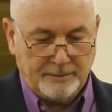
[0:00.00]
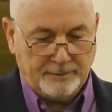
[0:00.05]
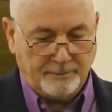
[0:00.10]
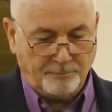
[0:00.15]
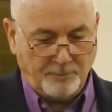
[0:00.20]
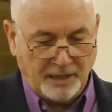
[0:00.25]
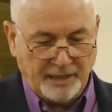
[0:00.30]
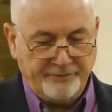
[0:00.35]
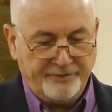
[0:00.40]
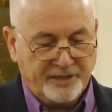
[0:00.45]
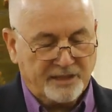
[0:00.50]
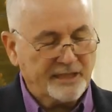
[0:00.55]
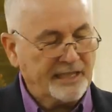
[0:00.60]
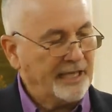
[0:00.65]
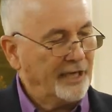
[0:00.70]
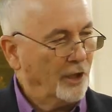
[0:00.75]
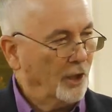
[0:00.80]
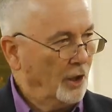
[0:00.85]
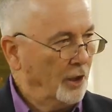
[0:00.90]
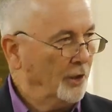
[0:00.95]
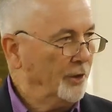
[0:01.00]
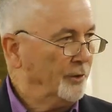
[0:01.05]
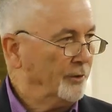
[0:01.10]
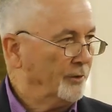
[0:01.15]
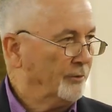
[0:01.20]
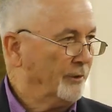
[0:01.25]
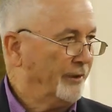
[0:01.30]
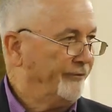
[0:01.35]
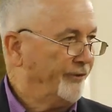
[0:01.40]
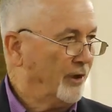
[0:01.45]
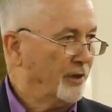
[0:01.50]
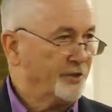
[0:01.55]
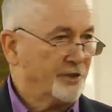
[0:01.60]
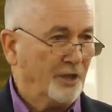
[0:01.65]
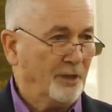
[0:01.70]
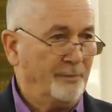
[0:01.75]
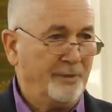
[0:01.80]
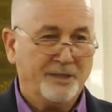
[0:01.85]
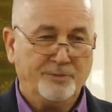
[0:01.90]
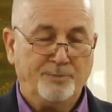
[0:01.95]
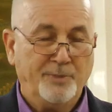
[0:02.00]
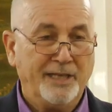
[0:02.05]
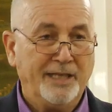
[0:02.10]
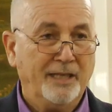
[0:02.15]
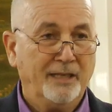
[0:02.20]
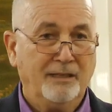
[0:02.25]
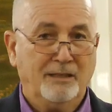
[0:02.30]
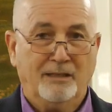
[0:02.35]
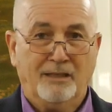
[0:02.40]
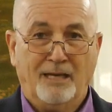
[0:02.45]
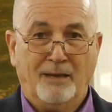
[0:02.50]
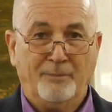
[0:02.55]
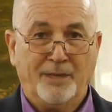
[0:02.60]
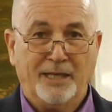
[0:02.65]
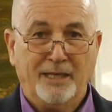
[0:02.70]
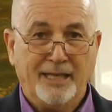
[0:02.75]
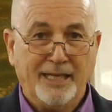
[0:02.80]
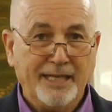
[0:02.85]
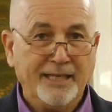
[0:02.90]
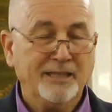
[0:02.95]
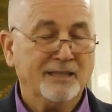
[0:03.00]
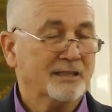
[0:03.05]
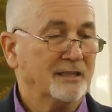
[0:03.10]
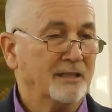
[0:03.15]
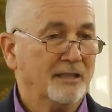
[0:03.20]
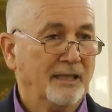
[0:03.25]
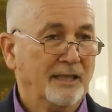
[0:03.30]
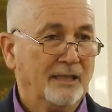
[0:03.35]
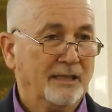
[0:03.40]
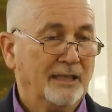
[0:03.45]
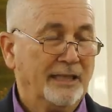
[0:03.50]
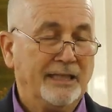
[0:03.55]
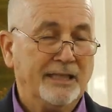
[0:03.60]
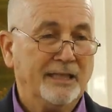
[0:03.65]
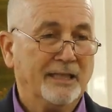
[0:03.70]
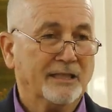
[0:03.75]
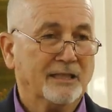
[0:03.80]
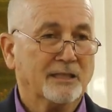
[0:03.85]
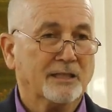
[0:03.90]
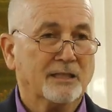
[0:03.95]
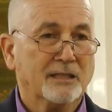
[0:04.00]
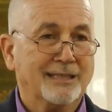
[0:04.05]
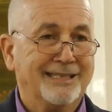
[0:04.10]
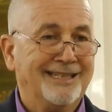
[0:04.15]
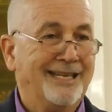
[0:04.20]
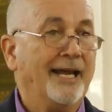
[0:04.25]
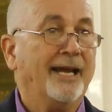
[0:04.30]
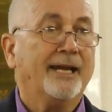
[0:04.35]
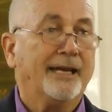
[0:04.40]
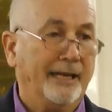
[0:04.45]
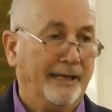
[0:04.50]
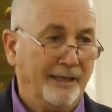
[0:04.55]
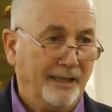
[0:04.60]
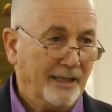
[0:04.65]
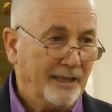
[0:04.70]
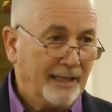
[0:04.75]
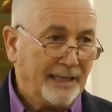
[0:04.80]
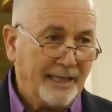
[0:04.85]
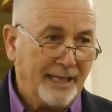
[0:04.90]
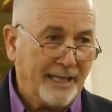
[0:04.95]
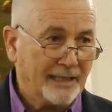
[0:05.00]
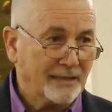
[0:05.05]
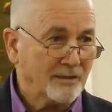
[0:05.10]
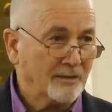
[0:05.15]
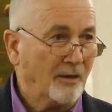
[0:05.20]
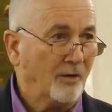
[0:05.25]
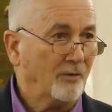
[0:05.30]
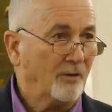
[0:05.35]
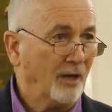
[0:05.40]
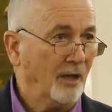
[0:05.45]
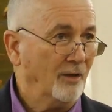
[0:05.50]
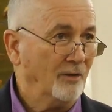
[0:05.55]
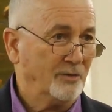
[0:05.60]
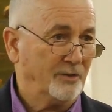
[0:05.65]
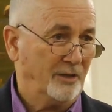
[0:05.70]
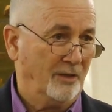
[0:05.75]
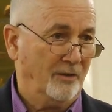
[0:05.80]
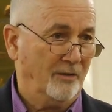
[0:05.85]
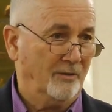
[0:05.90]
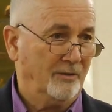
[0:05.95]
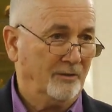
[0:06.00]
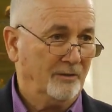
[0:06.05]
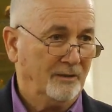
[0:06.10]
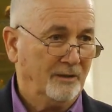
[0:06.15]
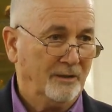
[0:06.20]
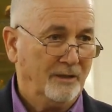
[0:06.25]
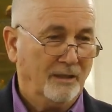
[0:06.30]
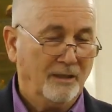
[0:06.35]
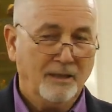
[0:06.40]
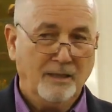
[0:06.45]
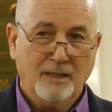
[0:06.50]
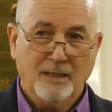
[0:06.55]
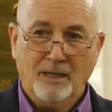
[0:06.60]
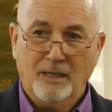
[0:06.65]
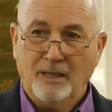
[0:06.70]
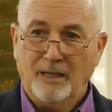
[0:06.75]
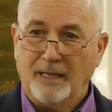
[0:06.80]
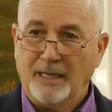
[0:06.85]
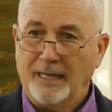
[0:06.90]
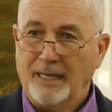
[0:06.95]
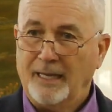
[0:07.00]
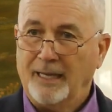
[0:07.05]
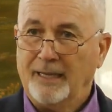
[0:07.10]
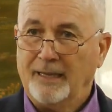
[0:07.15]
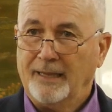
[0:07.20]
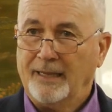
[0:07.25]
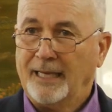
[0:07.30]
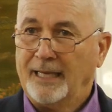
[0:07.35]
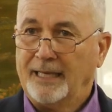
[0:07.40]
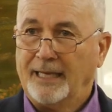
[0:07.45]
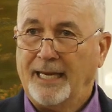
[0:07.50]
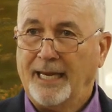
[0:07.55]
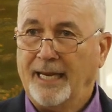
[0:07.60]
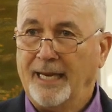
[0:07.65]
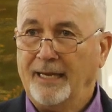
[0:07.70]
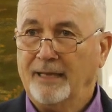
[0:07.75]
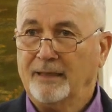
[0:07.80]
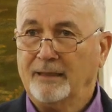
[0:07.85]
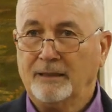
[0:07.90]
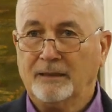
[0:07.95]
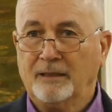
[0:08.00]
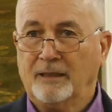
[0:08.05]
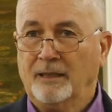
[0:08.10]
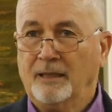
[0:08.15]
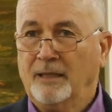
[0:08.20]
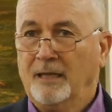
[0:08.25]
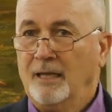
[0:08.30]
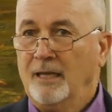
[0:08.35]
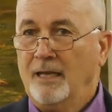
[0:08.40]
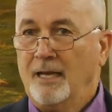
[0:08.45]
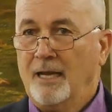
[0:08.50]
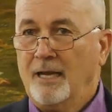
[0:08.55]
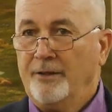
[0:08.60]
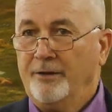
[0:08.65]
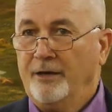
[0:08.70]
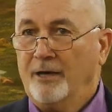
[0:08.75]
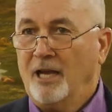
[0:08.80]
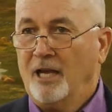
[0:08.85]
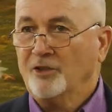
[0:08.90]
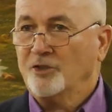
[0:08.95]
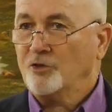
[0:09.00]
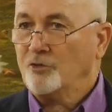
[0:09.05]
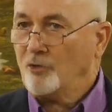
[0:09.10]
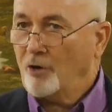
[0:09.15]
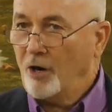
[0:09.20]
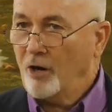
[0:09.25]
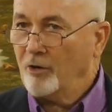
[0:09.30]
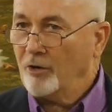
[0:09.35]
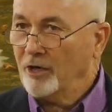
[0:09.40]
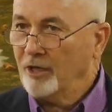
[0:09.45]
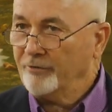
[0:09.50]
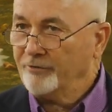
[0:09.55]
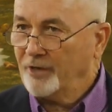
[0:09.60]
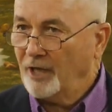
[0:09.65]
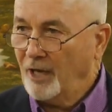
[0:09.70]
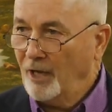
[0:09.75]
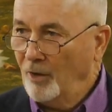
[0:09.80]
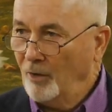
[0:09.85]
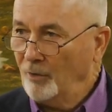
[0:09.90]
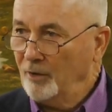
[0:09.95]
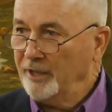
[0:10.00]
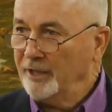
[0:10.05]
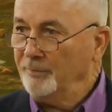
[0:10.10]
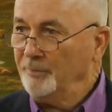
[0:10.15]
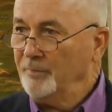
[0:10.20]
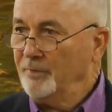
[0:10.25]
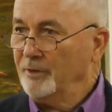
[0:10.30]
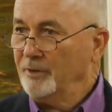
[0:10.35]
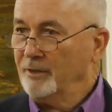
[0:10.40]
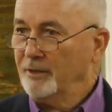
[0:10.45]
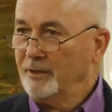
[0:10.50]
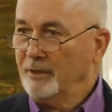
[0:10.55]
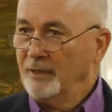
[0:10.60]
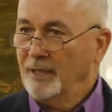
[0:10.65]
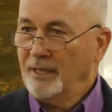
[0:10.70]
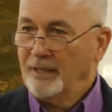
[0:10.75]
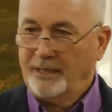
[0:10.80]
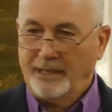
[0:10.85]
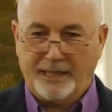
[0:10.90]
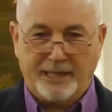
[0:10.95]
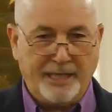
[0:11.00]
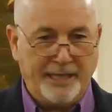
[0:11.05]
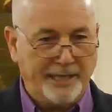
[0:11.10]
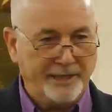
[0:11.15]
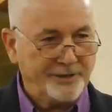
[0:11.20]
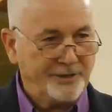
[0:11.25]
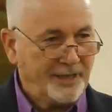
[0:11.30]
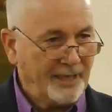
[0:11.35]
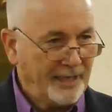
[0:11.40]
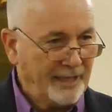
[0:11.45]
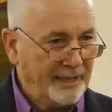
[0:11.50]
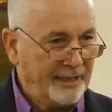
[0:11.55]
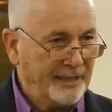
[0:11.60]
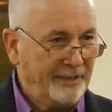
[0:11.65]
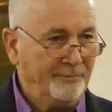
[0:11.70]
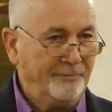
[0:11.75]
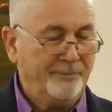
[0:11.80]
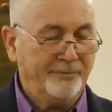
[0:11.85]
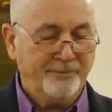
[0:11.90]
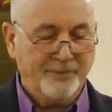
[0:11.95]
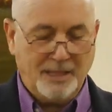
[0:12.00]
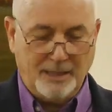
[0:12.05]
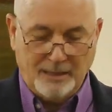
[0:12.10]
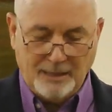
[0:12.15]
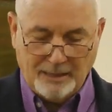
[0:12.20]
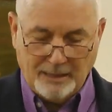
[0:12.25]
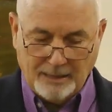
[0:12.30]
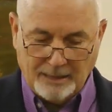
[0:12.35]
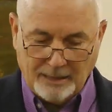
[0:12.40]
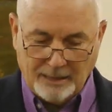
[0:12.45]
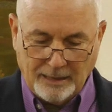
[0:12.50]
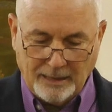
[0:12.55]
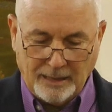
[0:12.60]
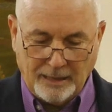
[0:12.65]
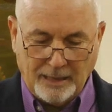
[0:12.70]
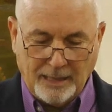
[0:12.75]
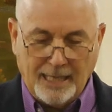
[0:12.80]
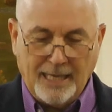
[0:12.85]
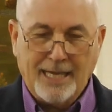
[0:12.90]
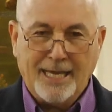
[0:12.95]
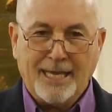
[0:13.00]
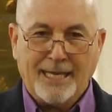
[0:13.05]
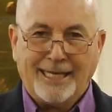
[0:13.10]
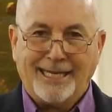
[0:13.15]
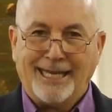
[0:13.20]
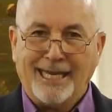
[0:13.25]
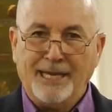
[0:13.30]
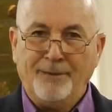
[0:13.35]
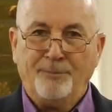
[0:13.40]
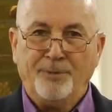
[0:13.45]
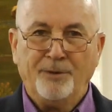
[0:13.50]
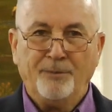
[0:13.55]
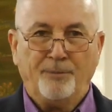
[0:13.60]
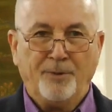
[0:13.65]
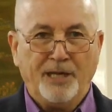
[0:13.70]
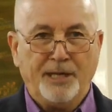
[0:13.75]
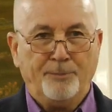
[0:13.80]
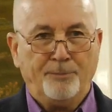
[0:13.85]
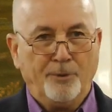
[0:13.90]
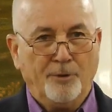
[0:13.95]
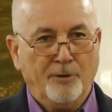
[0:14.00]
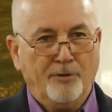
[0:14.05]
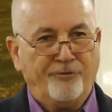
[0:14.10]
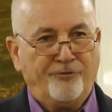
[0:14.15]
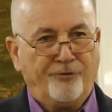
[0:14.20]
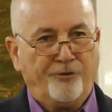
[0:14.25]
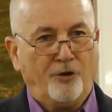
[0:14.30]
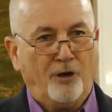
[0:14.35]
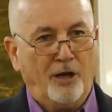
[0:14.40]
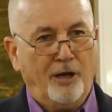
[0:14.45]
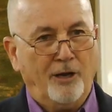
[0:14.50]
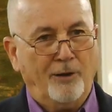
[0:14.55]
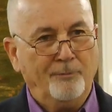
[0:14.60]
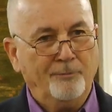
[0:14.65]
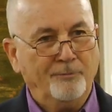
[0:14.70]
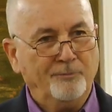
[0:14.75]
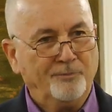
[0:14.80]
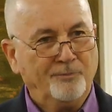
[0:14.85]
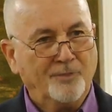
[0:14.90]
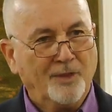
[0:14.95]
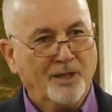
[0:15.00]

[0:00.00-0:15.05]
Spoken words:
believe it's in Luke, refers to him as being, he is naked. He has no clothes on. They're not strong enough to hold him. They can't chain him. Keeping people from